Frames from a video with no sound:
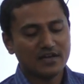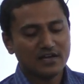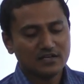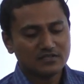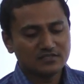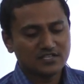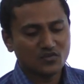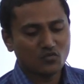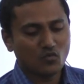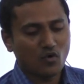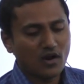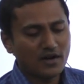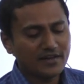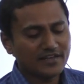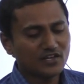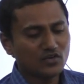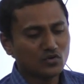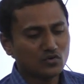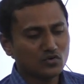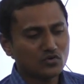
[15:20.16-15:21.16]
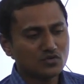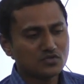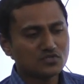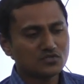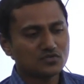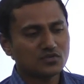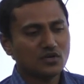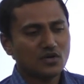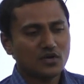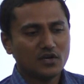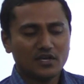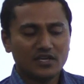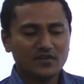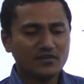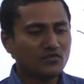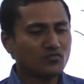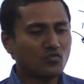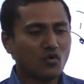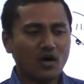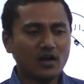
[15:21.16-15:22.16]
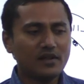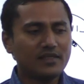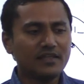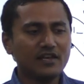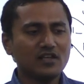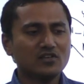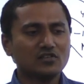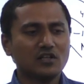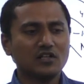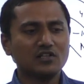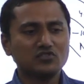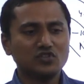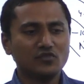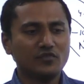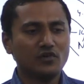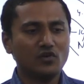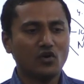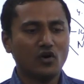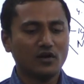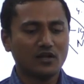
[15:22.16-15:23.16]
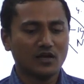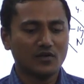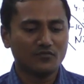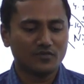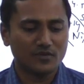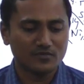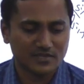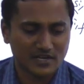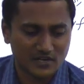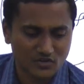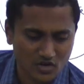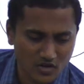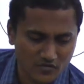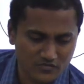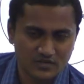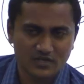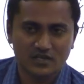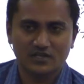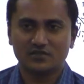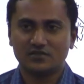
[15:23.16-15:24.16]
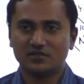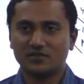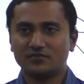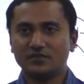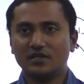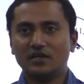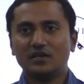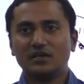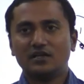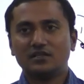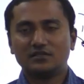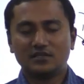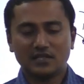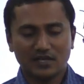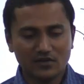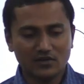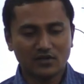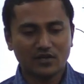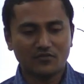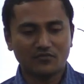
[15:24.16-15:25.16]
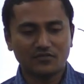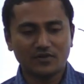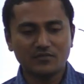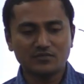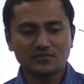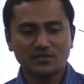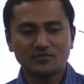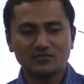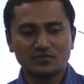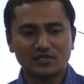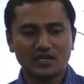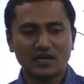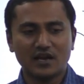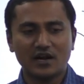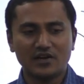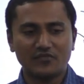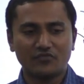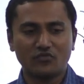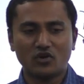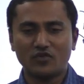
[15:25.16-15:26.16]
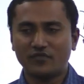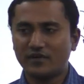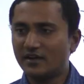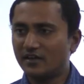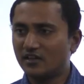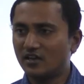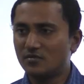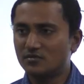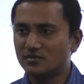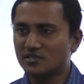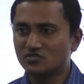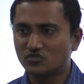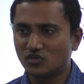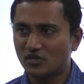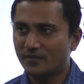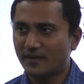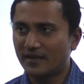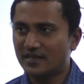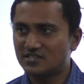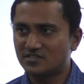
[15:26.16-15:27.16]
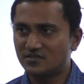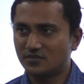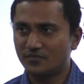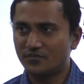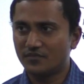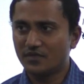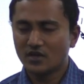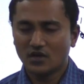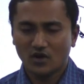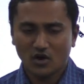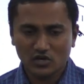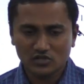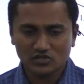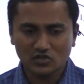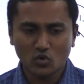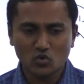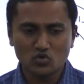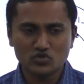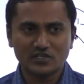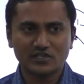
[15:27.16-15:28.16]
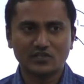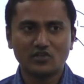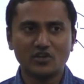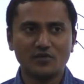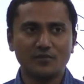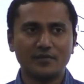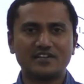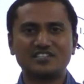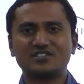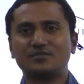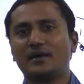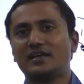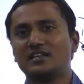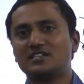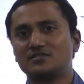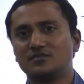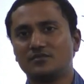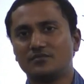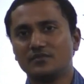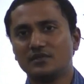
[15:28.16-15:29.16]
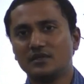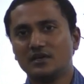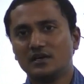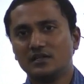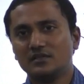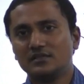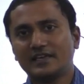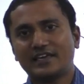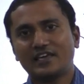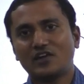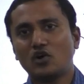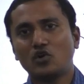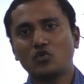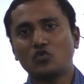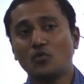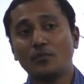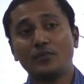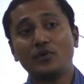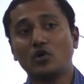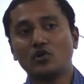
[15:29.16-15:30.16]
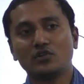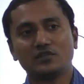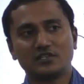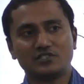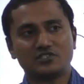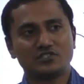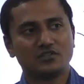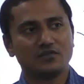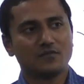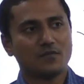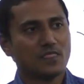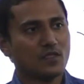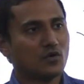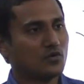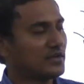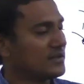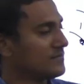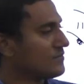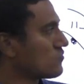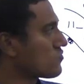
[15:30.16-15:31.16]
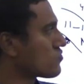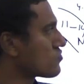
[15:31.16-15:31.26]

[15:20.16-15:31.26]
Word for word: see, volcanoes, even volcanoes also will not come from center of the earth. They will come from some 300-400 kilometers, that's all maximum, or 1000 kilometers maximum. They cannot go beyond that. Okay,